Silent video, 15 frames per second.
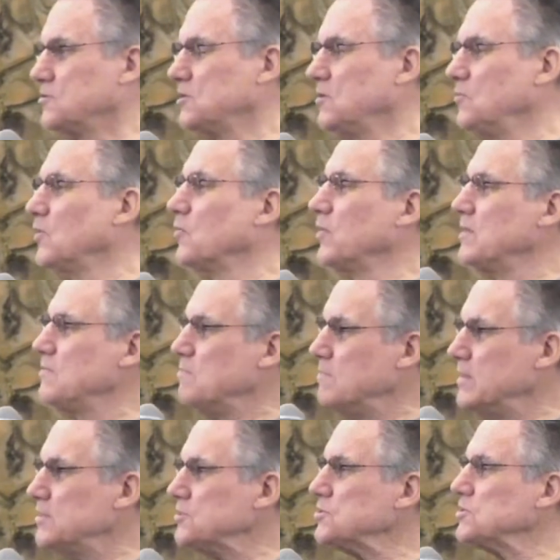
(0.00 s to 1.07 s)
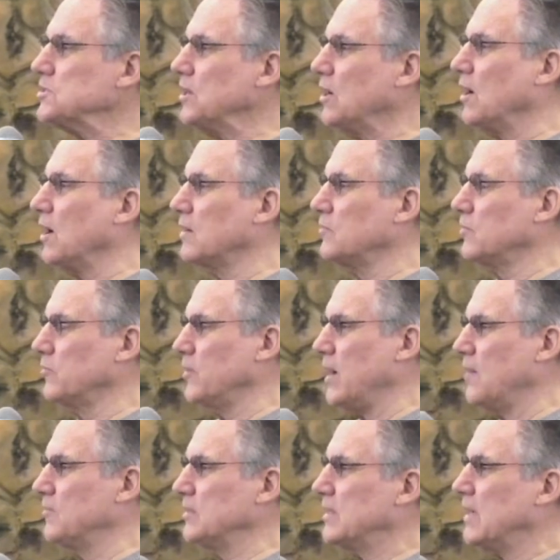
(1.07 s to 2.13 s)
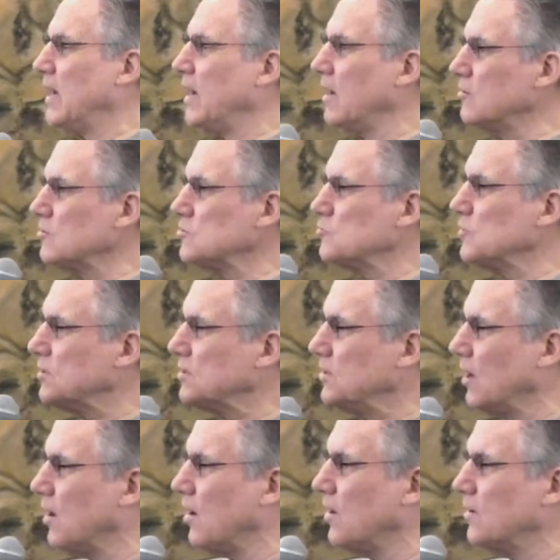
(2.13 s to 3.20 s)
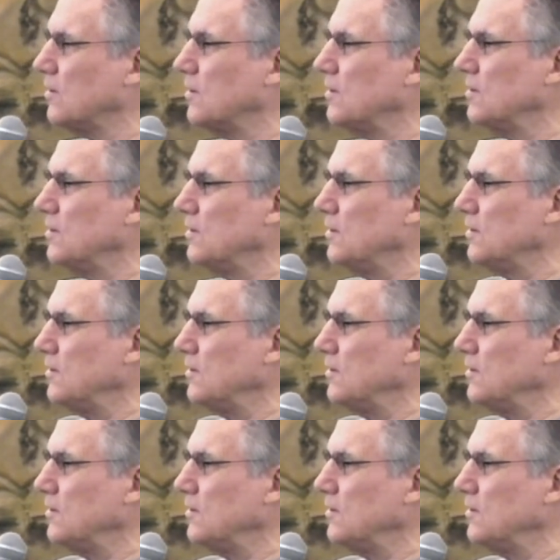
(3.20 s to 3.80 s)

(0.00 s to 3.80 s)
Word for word: And see, where we miss God when we have encounters with God